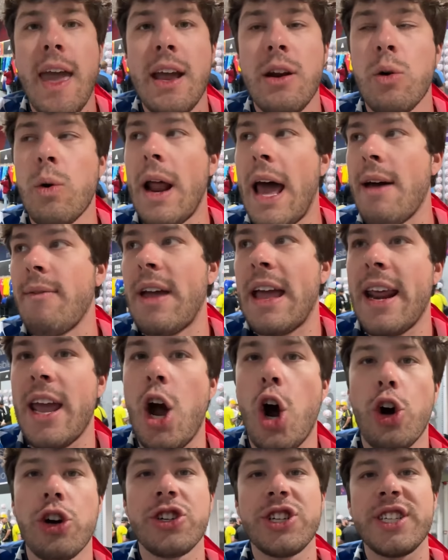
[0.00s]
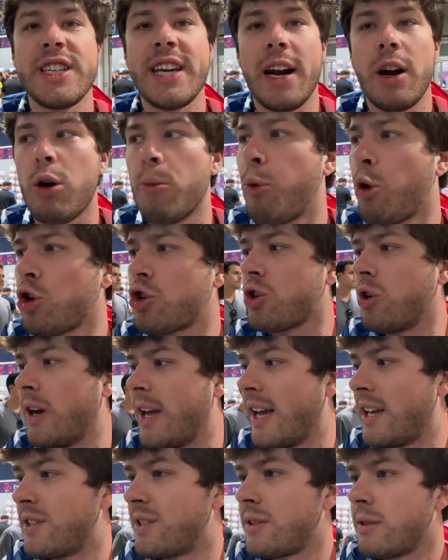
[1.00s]
don't have any Argentina or Portugal
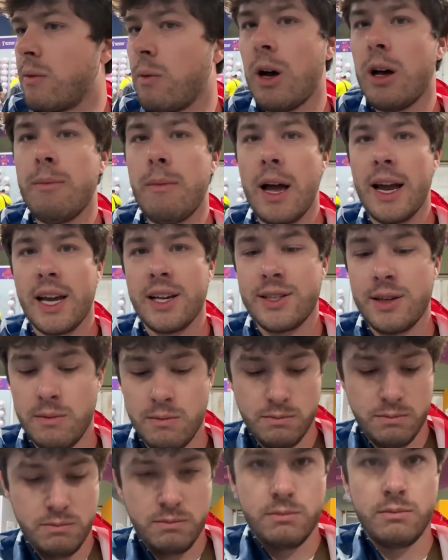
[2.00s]
kits. Well, I guess I'm